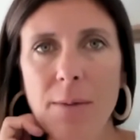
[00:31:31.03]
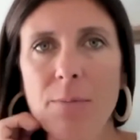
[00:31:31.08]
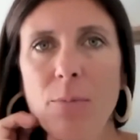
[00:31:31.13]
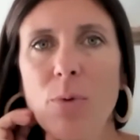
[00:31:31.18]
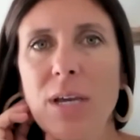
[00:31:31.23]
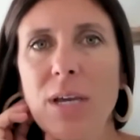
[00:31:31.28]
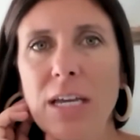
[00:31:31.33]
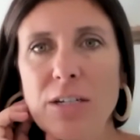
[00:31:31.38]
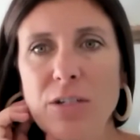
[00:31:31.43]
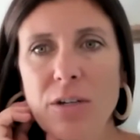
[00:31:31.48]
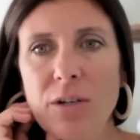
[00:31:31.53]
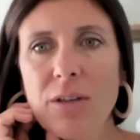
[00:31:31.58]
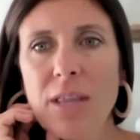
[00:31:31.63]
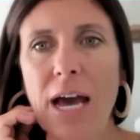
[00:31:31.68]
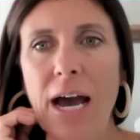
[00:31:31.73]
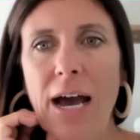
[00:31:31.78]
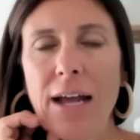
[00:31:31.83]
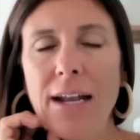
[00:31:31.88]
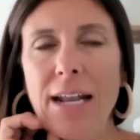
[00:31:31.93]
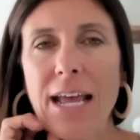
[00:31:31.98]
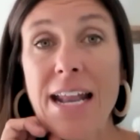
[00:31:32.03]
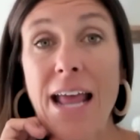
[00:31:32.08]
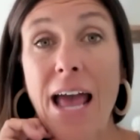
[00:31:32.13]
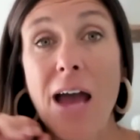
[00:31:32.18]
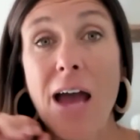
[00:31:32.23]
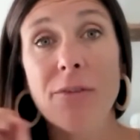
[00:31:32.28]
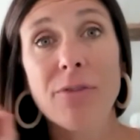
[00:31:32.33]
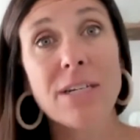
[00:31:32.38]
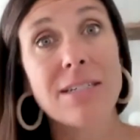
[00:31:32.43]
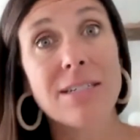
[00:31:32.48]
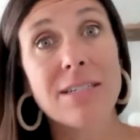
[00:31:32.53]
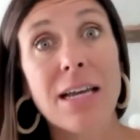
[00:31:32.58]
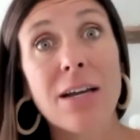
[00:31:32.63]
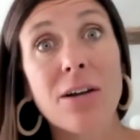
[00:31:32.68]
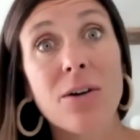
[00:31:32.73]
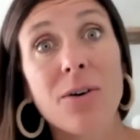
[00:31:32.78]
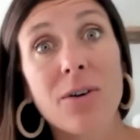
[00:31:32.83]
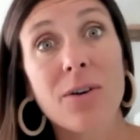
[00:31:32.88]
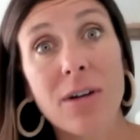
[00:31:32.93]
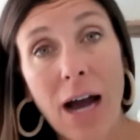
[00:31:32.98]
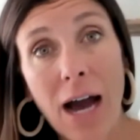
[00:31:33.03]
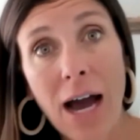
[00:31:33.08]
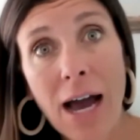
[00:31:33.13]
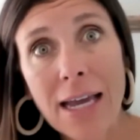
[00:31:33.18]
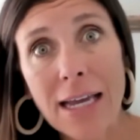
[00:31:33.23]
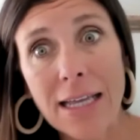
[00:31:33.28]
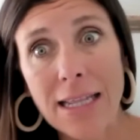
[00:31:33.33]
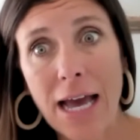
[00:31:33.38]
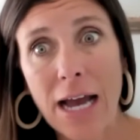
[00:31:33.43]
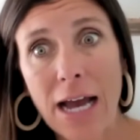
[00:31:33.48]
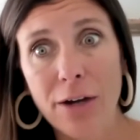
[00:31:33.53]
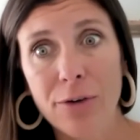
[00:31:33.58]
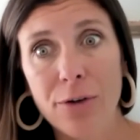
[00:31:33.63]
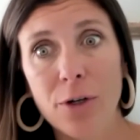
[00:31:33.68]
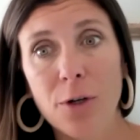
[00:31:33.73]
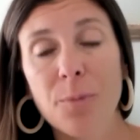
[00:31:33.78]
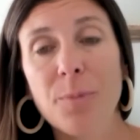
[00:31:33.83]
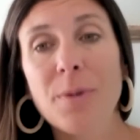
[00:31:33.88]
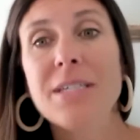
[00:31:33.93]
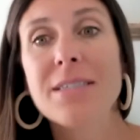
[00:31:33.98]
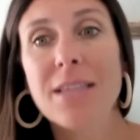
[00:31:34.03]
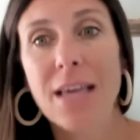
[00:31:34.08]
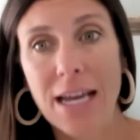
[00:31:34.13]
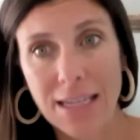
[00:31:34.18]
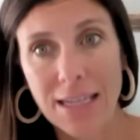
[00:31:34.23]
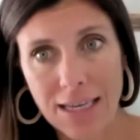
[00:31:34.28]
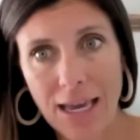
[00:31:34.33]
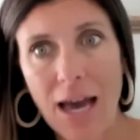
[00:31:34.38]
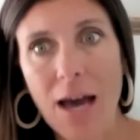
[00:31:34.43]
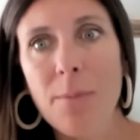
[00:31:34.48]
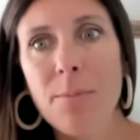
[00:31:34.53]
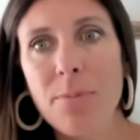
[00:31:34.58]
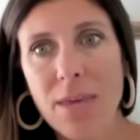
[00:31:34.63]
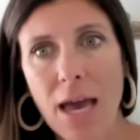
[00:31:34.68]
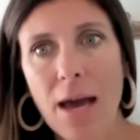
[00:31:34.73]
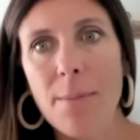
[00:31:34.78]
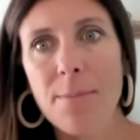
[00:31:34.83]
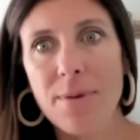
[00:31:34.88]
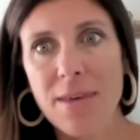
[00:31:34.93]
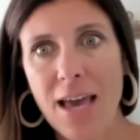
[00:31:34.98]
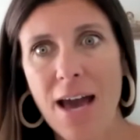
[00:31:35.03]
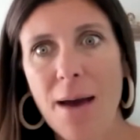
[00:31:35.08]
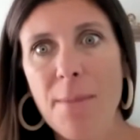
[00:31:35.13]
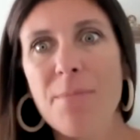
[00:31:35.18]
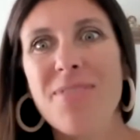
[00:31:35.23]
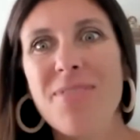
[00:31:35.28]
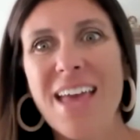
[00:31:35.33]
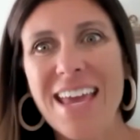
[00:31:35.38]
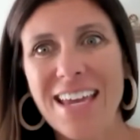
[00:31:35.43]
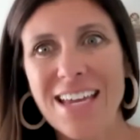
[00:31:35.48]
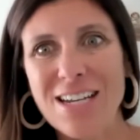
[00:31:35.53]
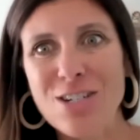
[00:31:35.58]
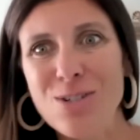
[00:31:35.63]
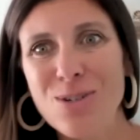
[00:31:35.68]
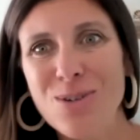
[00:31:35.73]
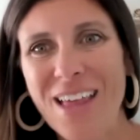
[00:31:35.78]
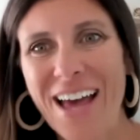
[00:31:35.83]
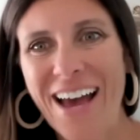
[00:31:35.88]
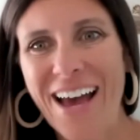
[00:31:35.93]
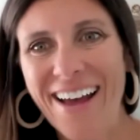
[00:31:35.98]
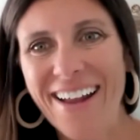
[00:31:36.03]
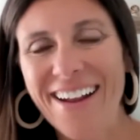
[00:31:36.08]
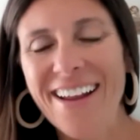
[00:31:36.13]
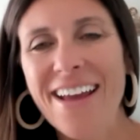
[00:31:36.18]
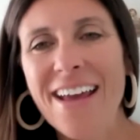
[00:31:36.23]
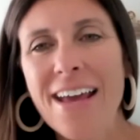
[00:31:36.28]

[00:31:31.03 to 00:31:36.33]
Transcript: we can do that. And every single guy in that group is like, yep, they can do that.